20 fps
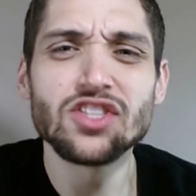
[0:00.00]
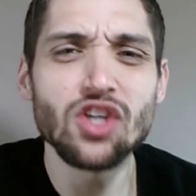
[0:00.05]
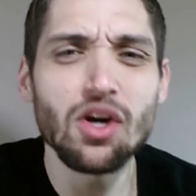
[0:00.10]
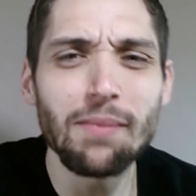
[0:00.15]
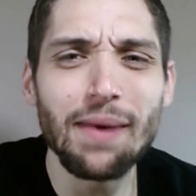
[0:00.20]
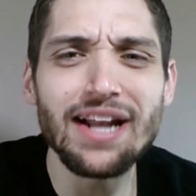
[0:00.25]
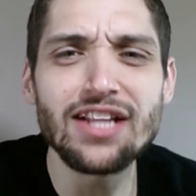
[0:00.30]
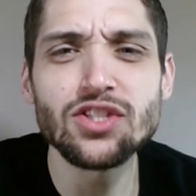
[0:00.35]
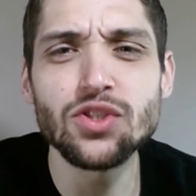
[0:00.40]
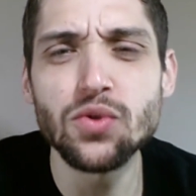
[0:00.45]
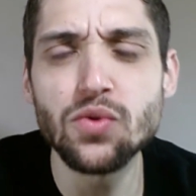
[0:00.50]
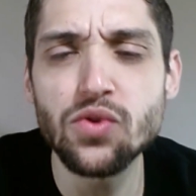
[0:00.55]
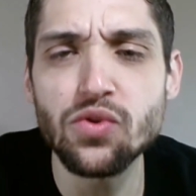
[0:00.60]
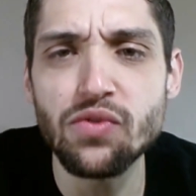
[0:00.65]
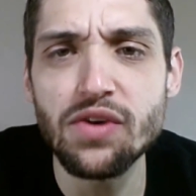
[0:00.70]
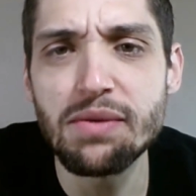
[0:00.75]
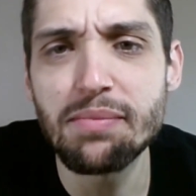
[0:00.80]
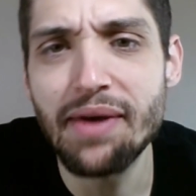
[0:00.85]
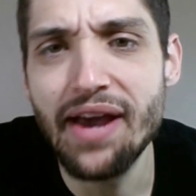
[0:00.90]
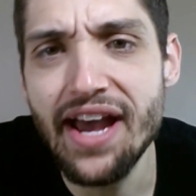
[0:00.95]
So about a
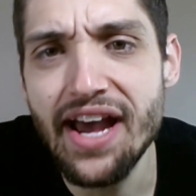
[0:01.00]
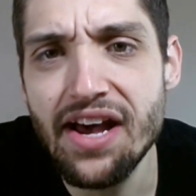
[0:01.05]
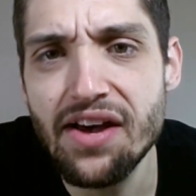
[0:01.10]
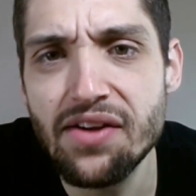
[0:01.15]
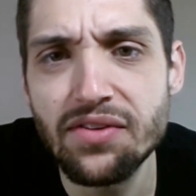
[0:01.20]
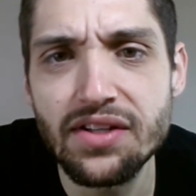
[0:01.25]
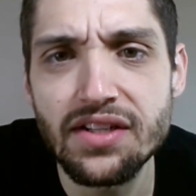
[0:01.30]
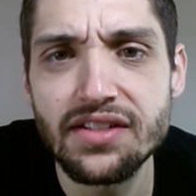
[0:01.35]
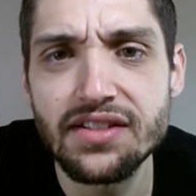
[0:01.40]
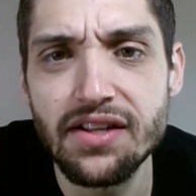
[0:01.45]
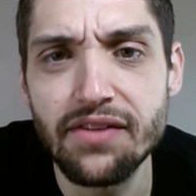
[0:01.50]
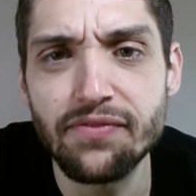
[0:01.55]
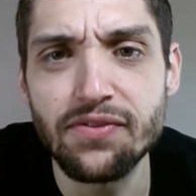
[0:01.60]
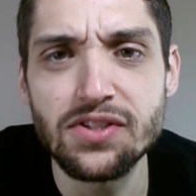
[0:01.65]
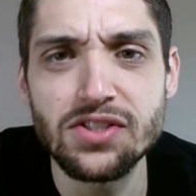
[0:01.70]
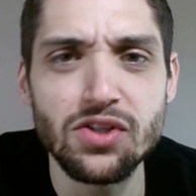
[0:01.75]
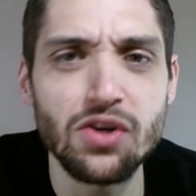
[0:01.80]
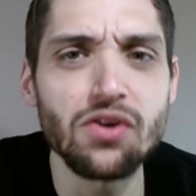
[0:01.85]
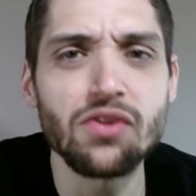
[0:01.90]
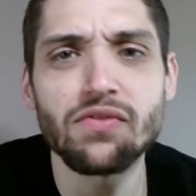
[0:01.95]
2-3 pound
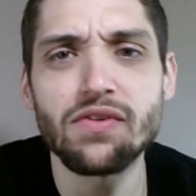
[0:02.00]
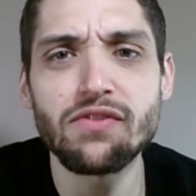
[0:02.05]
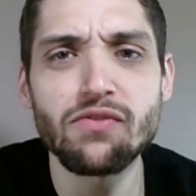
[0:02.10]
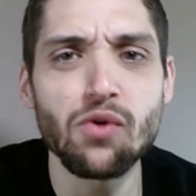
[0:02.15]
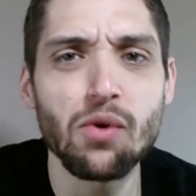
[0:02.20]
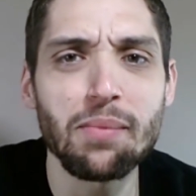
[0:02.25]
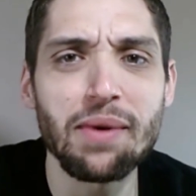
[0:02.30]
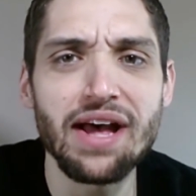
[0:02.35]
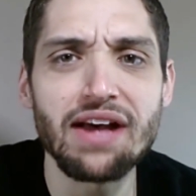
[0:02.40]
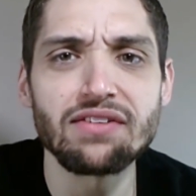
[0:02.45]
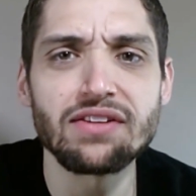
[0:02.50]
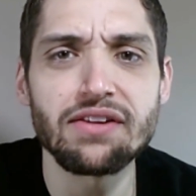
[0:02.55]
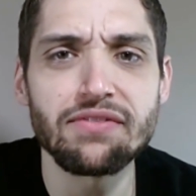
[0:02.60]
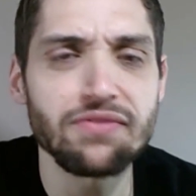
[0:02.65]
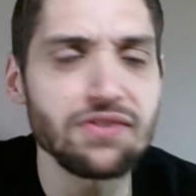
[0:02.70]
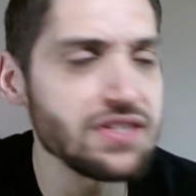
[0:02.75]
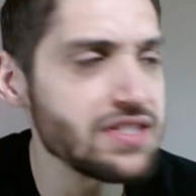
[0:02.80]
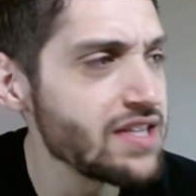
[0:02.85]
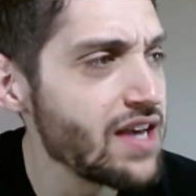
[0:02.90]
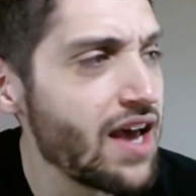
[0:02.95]
difference, or a 3-4 pound
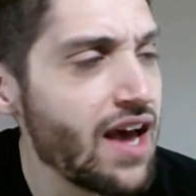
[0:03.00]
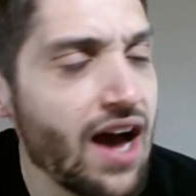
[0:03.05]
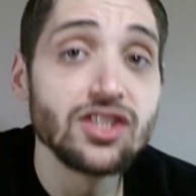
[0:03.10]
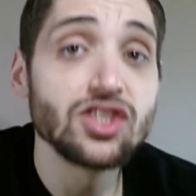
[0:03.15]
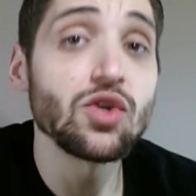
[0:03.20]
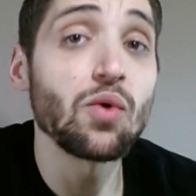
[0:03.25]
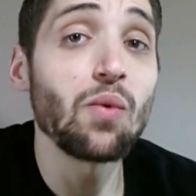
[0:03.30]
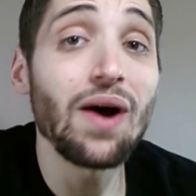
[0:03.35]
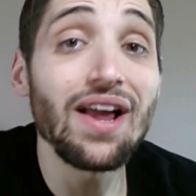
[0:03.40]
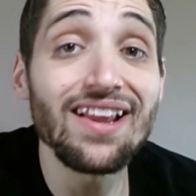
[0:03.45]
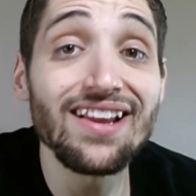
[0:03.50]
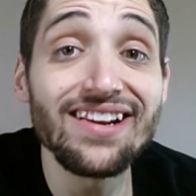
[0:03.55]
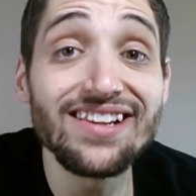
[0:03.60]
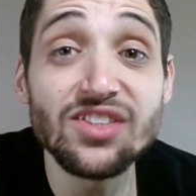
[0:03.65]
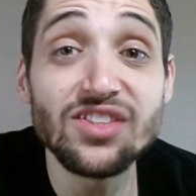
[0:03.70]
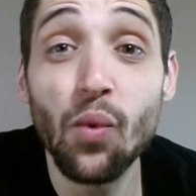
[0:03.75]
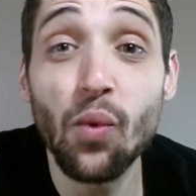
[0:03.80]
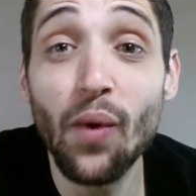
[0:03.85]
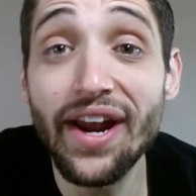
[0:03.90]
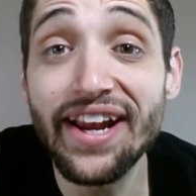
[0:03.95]
difference. So while it
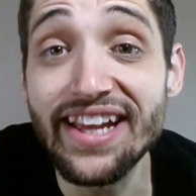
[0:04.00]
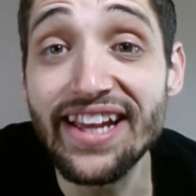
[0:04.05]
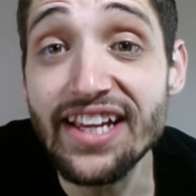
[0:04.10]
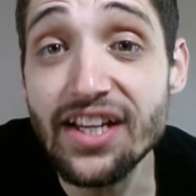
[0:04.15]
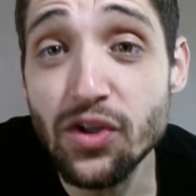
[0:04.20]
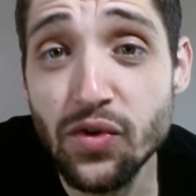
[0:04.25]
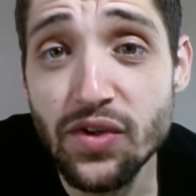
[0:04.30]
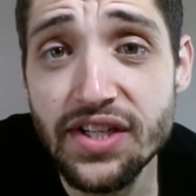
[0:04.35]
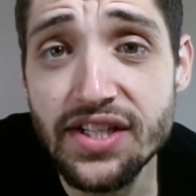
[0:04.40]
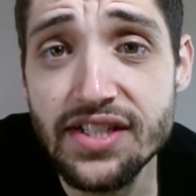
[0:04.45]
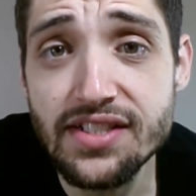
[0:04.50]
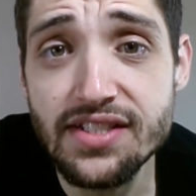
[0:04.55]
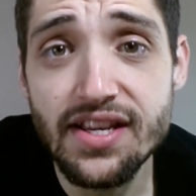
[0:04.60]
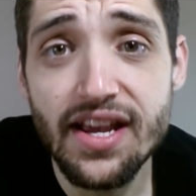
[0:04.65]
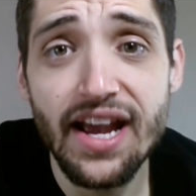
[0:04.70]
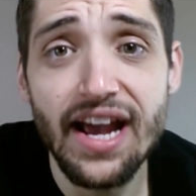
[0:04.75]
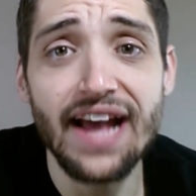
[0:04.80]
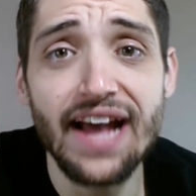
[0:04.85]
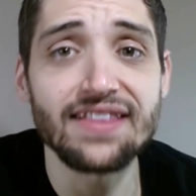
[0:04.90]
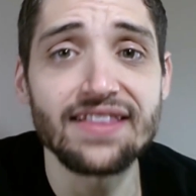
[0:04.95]
is a weight
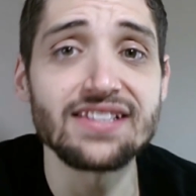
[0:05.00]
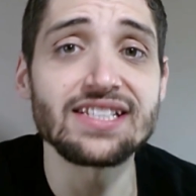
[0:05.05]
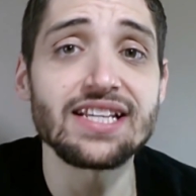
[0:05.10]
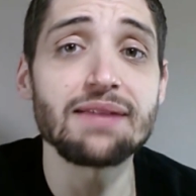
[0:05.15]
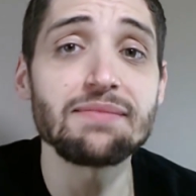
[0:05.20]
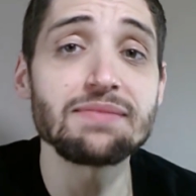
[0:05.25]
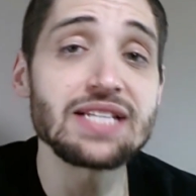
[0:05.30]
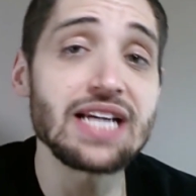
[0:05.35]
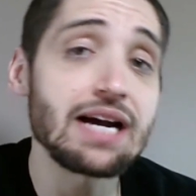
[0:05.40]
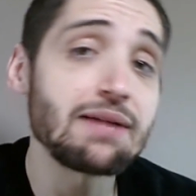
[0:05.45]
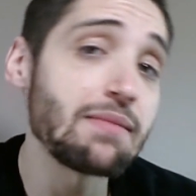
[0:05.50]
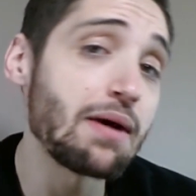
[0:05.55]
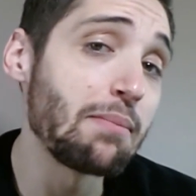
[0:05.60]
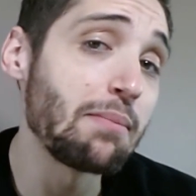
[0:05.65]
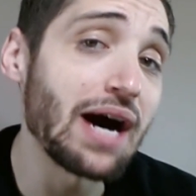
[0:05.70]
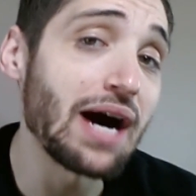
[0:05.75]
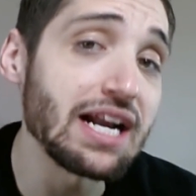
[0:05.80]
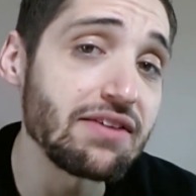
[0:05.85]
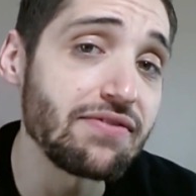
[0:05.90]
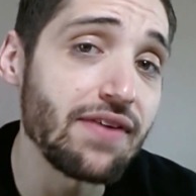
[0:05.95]
increase, at the same time, my
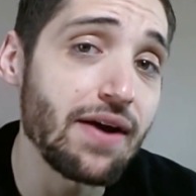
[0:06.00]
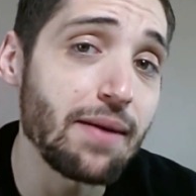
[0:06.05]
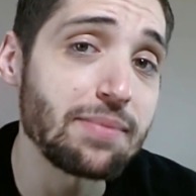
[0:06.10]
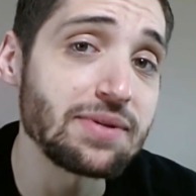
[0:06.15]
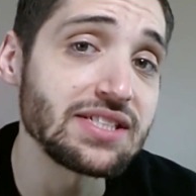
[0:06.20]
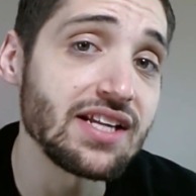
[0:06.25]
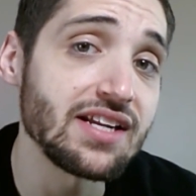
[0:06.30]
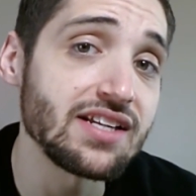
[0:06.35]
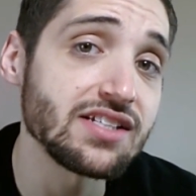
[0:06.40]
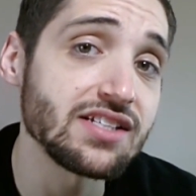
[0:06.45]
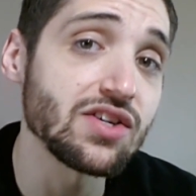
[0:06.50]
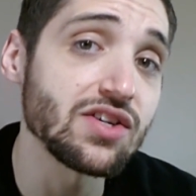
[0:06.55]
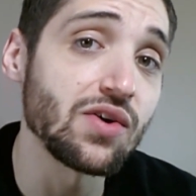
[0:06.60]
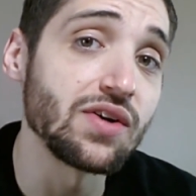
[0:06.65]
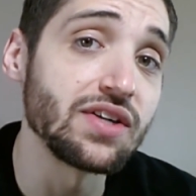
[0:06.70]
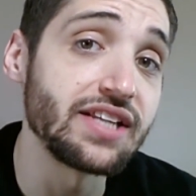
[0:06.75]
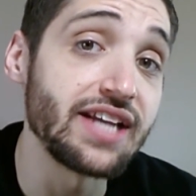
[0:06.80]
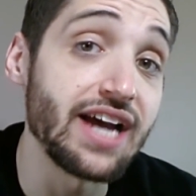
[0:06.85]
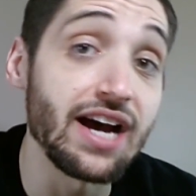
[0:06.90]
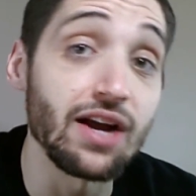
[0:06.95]
body fat percentage is
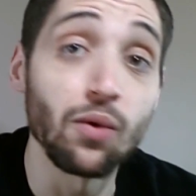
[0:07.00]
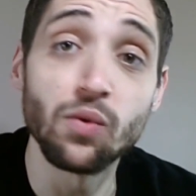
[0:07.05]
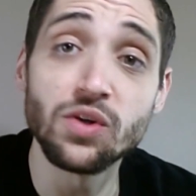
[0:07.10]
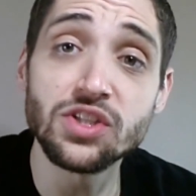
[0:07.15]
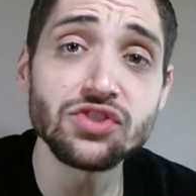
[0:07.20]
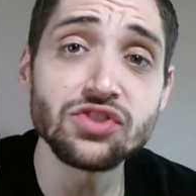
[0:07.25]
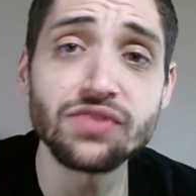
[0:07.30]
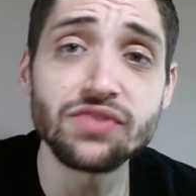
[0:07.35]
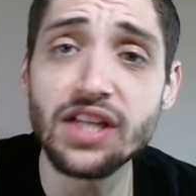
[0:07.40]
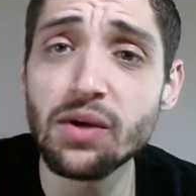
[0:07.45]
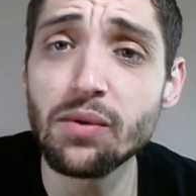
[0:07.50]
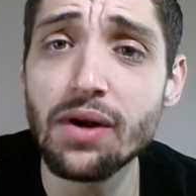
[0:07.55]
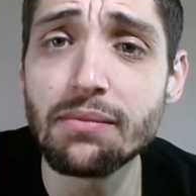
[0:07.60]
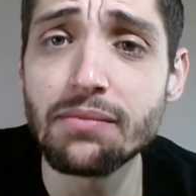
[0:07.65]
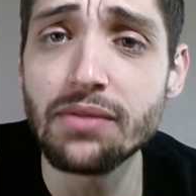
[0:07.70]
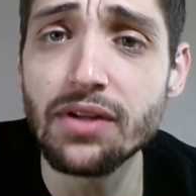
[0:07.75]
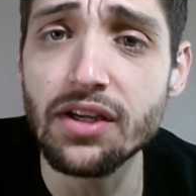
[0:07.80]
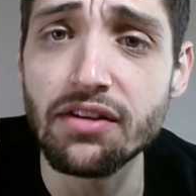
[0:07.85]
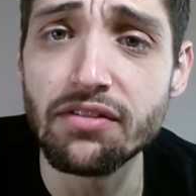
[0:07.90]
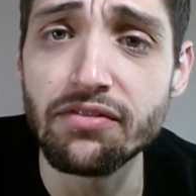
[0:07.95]
going down, which is really what
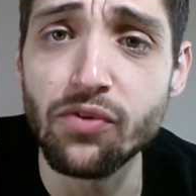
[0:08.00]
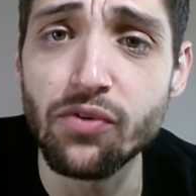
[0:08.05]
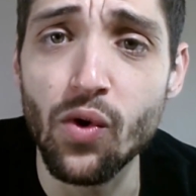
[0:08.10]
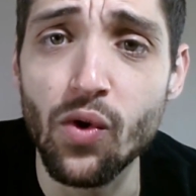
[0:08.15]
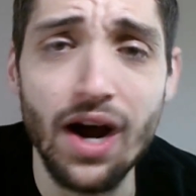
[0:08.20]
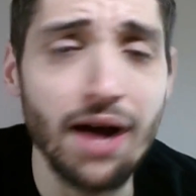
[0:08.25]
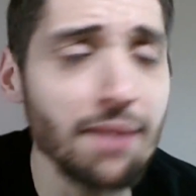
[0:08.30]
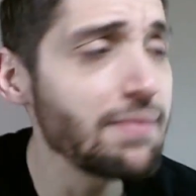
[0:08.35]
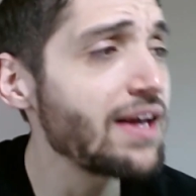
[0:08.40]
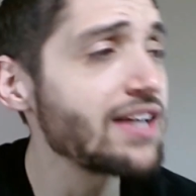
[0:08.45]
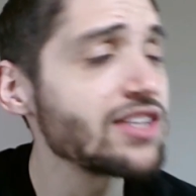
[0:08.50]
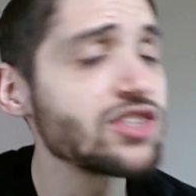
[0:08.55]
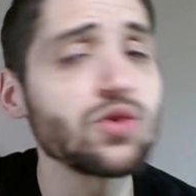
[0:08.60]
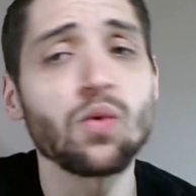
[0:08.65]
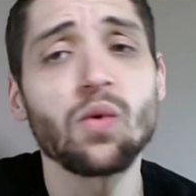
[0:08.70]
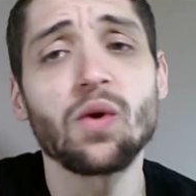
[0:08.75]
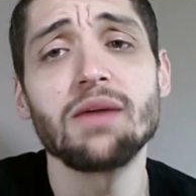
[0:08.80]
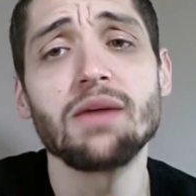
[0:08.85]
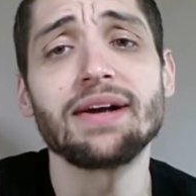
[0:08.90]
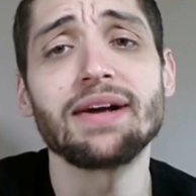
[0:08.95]
I'm looking for. I'm not
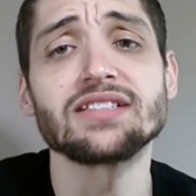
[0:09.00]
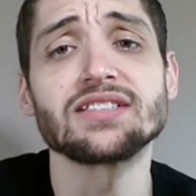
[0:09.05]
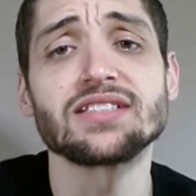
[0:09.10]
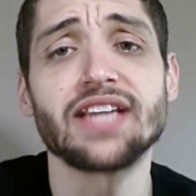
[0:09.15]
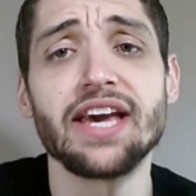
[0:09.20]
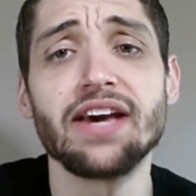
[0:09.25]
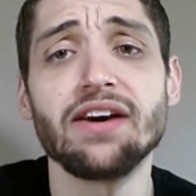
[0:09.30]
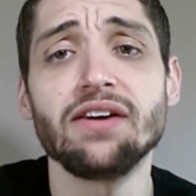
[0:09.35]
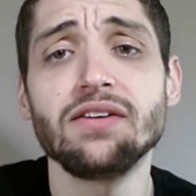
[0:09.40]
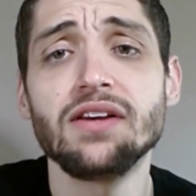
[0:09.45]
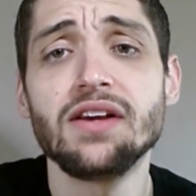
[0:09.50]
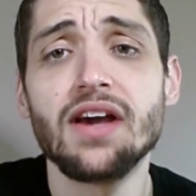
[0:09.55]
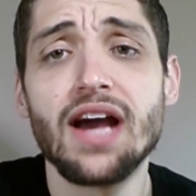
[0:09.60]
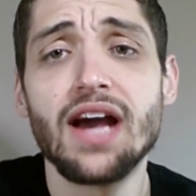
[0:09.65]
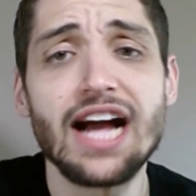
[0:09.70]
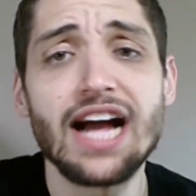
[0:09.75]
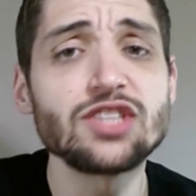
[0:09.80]
so worried about the scale.